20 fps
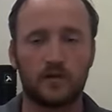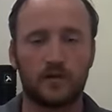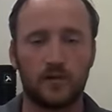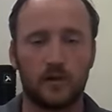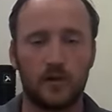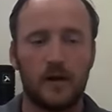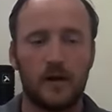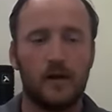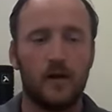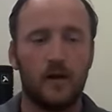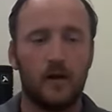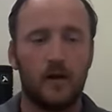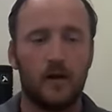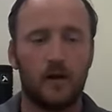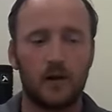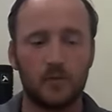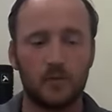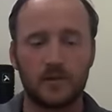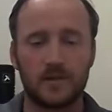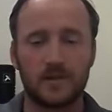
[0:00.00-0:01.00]
So I
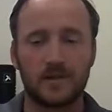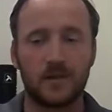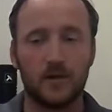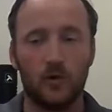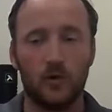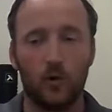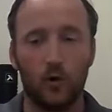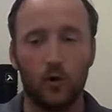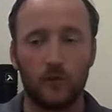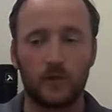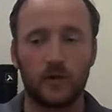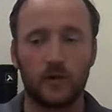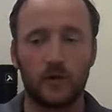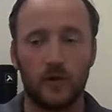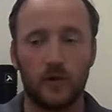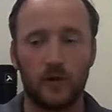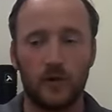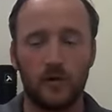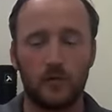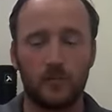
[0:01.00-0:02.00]
would say
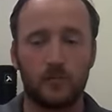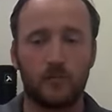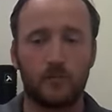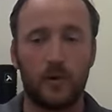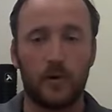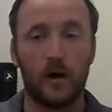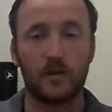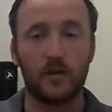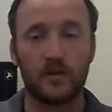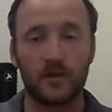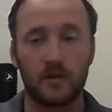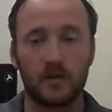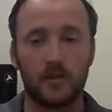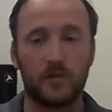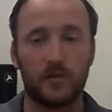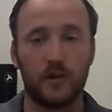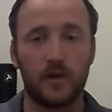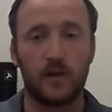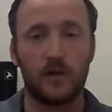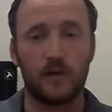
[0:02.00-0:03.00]
overall,
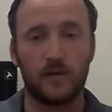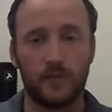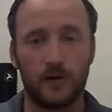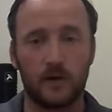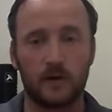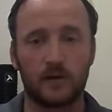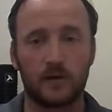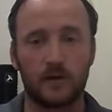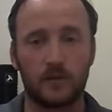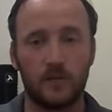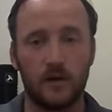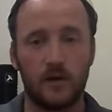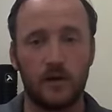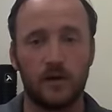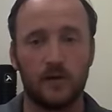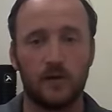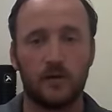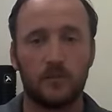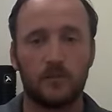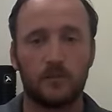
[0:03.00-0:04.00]
positively, it affected
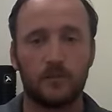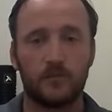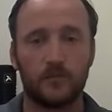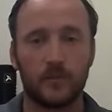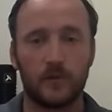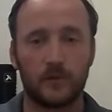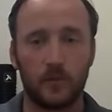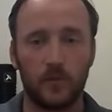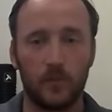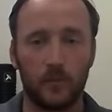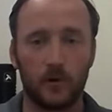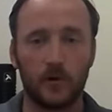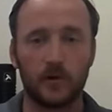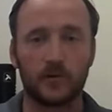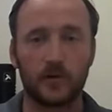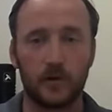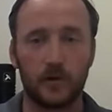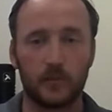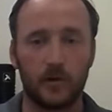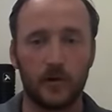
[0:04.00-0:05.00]
me from a
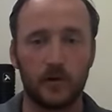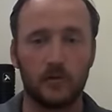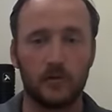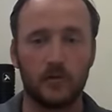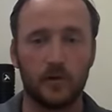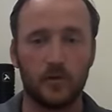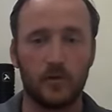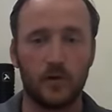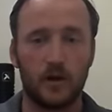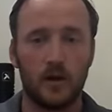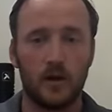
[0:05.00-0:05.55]
personal point of view.